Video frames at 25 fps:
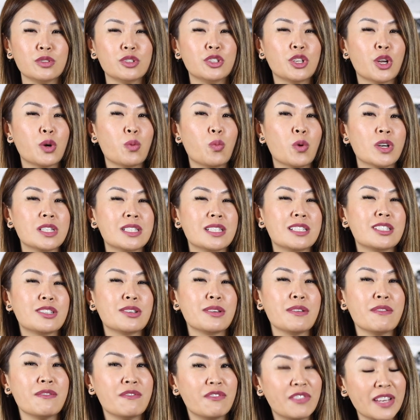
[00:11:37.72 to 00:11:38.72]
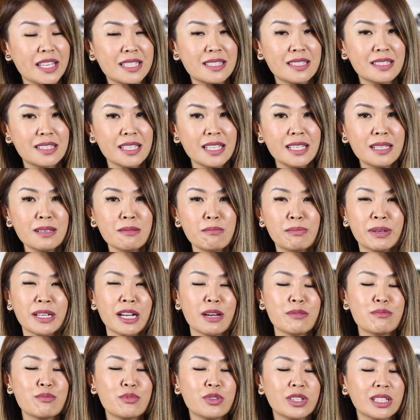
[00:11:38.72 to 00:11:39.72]
you know, wanted to invest in, but
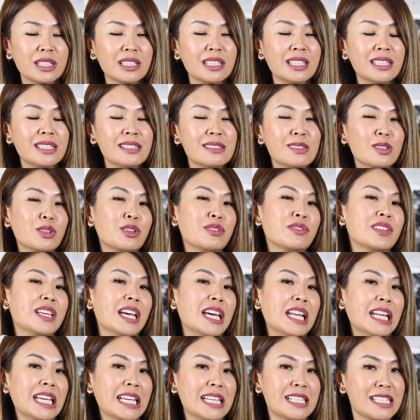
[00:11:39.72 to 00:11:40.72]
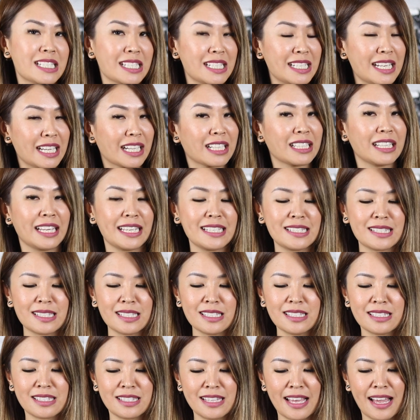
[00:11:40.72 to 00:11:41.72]
I'm really sort of getting into
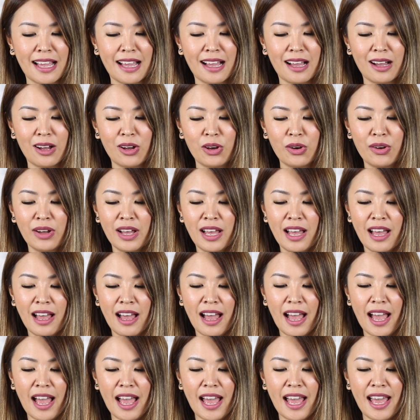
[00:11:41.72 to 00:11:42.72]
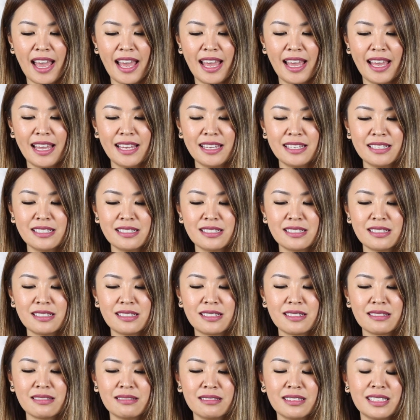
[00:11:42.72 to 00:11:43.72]
necklaces now.
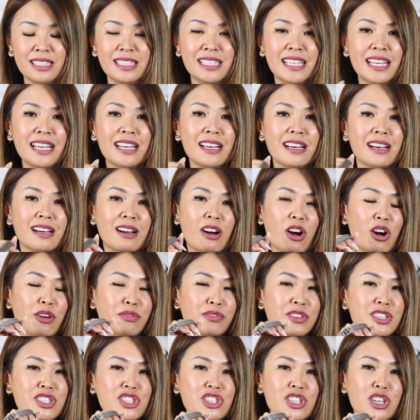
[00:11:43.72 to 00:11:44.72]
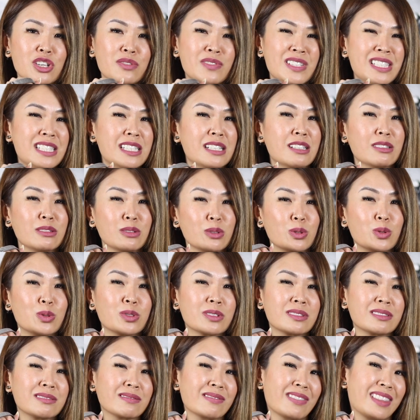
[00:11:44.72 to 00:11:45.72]
And yeah, off the shelf it didn't
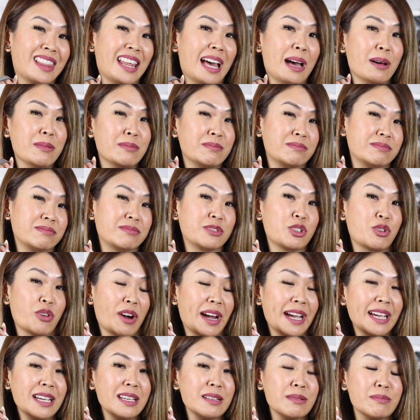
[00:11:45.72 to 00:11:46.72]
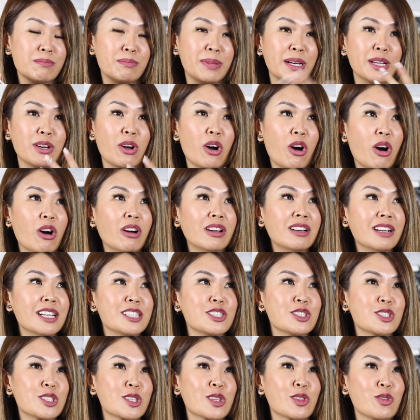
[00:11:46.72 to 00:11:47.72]
look that great, but on I
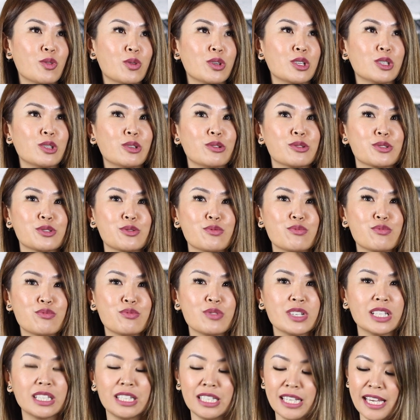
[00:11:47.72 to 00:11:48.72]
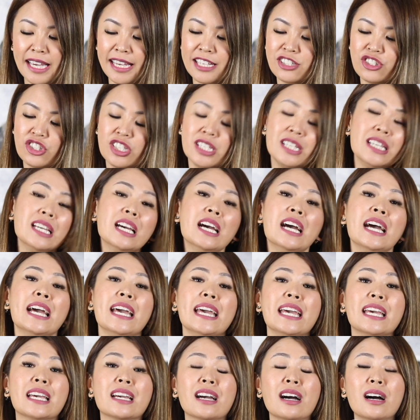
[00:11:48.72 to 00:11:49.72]
just thought it looked really edgy.
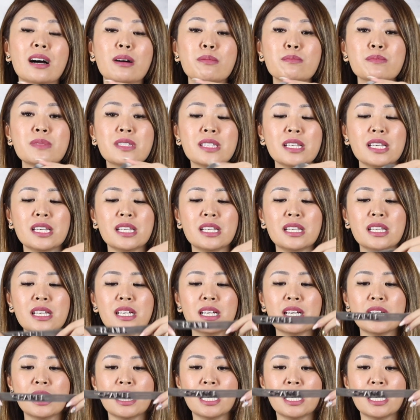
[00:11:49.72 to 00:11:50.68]
It comes in